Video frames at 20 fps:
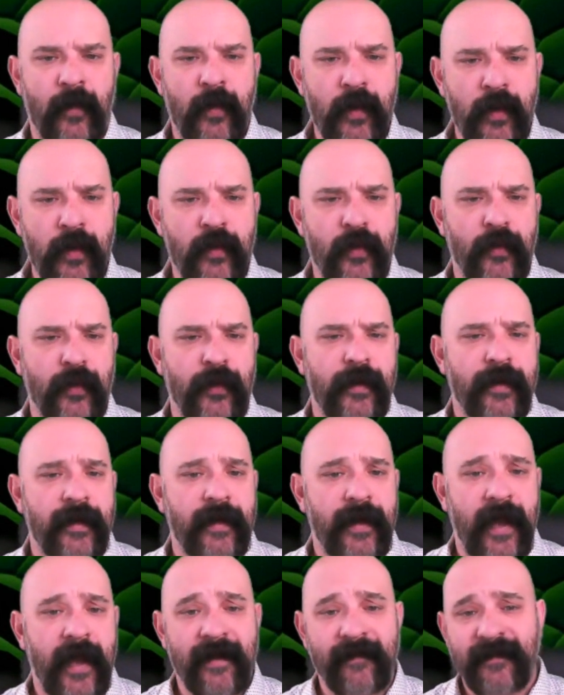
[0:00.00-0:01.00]
Whew.
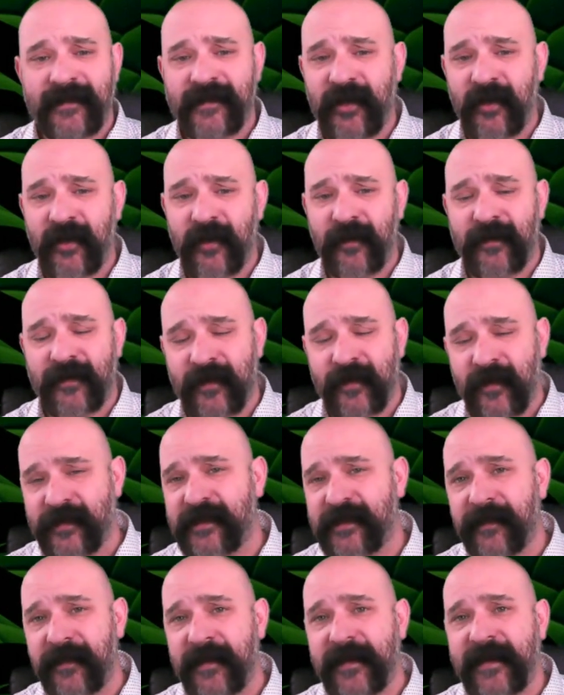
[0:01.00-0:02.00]
And so those
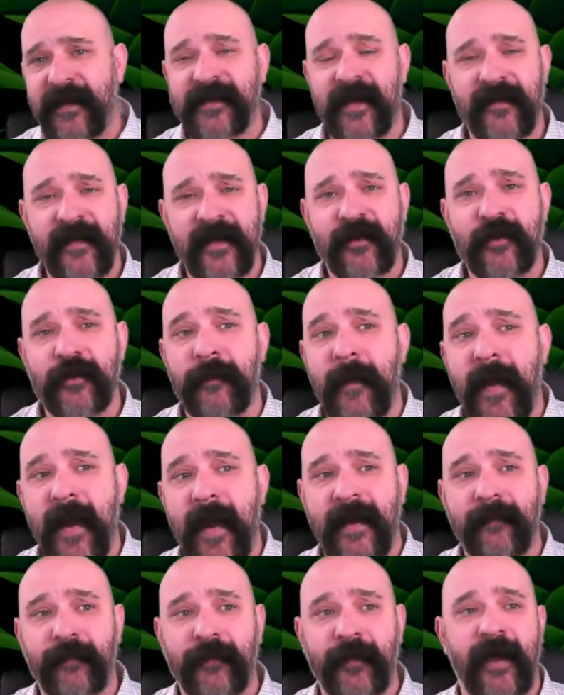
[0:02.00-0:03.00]
are some of the teams I think could
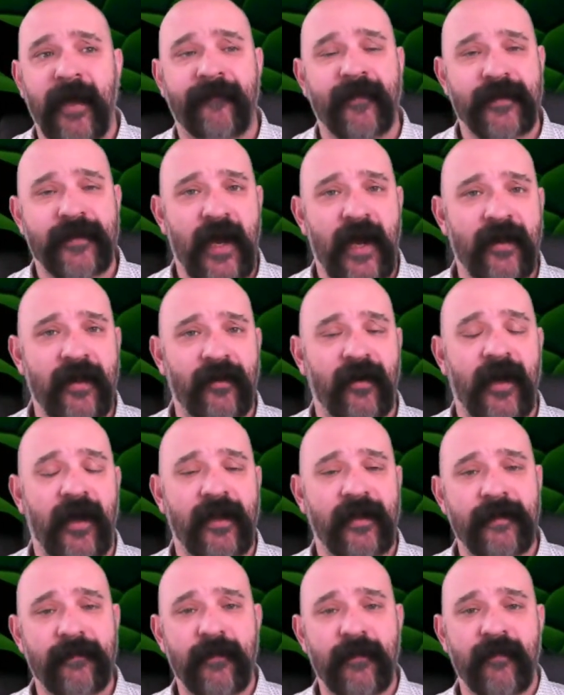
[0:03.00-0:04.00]
make a play for Tyler
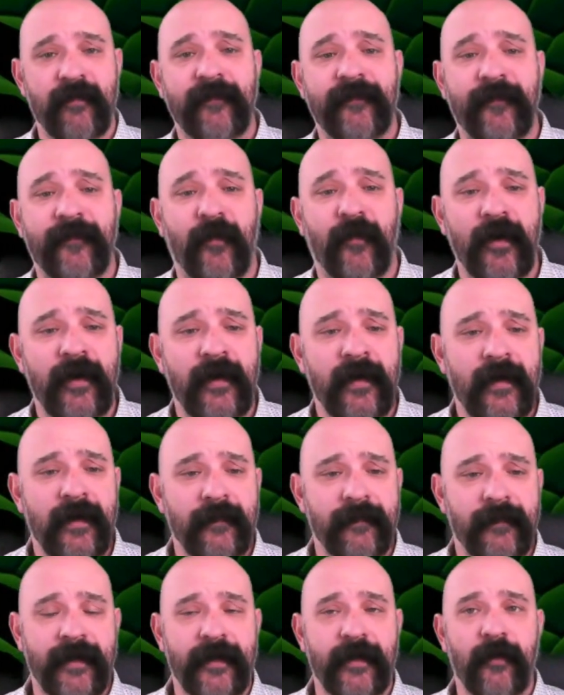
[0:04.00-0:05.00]
Huntley moving forward.
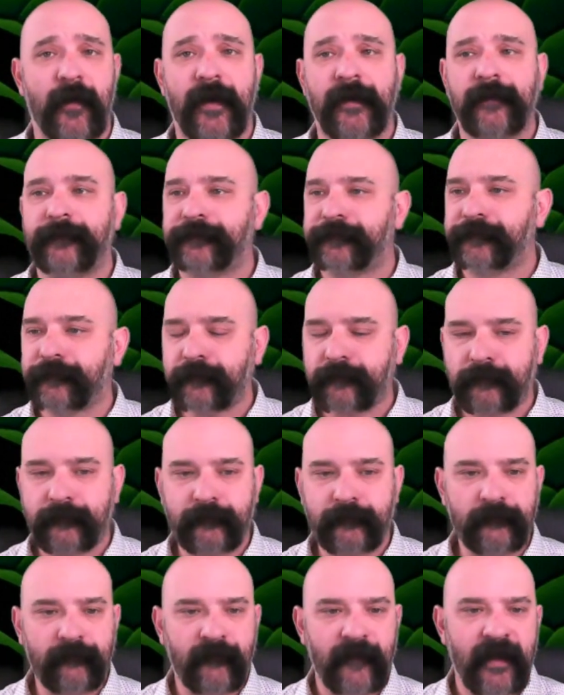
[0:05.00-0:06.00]
But you know what?
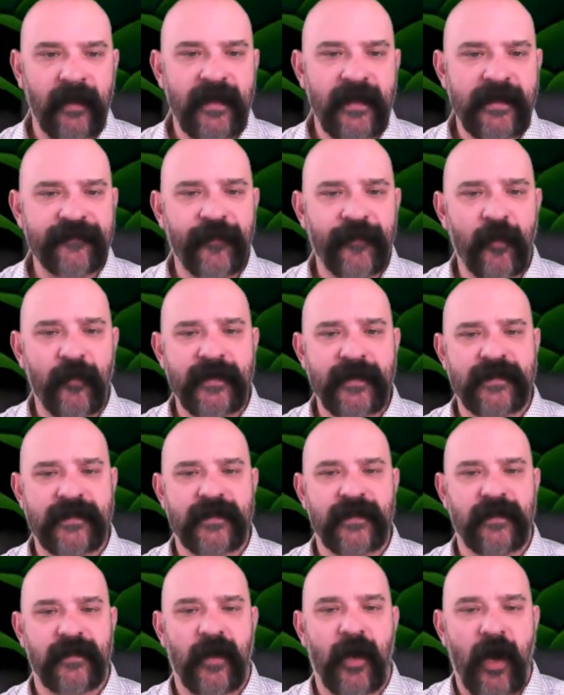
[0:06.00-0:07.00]
Let's
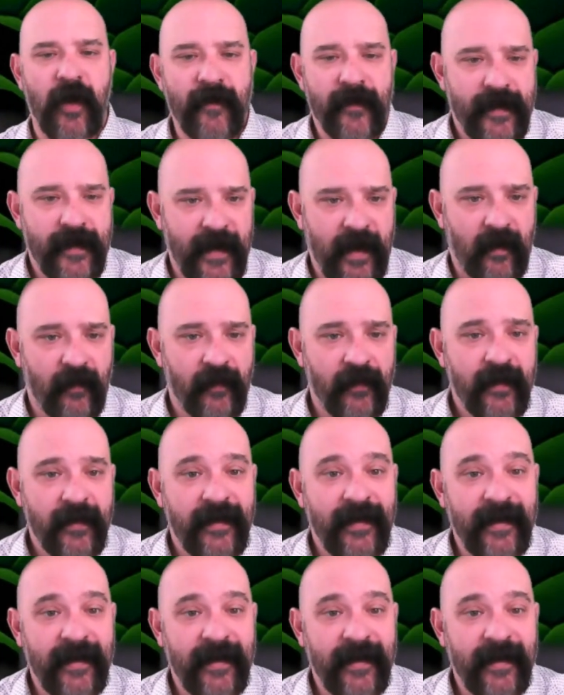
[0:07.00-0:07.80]
focus on the now.